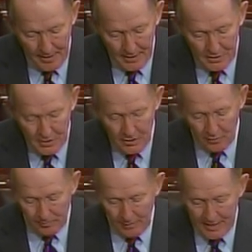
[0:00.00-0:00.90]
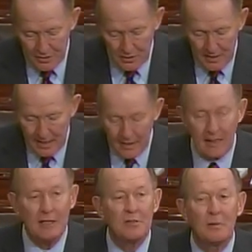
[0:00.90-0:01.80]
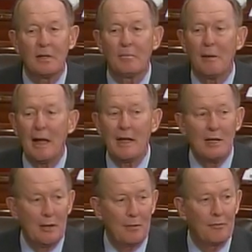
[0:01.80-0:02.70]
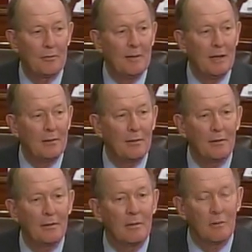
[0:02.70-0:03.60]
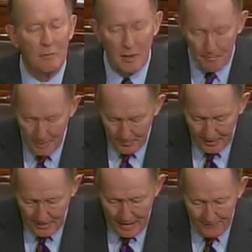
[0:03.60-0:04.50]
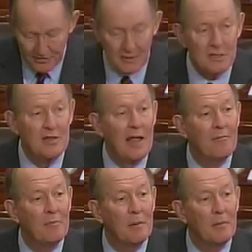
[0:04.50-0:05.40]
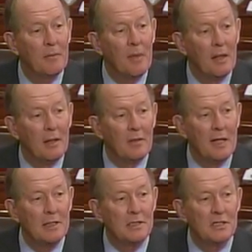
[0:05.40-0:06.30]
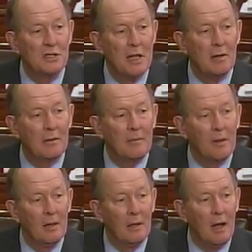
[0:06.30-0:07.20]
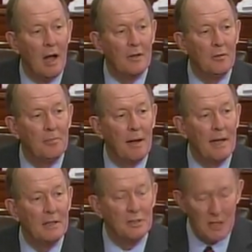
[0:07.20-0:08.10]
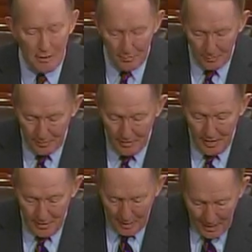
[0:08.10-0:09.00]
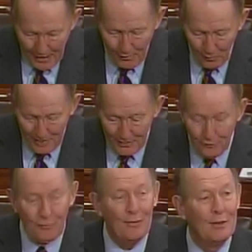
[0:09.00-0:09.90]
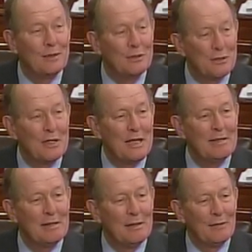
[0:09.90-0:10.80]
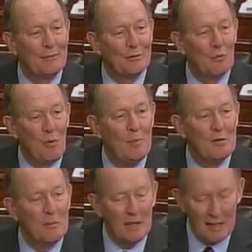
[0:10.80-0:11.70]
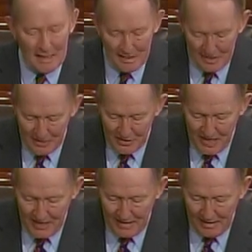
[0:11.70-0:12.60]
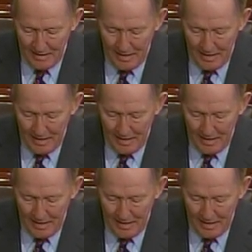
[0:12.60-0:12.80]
Senator Blanche Lincoln has been a pioneer throughout her career in public life as a staff member, then as a senator, occupying Senator Caraway's seat, first woman to be elected to the Senate.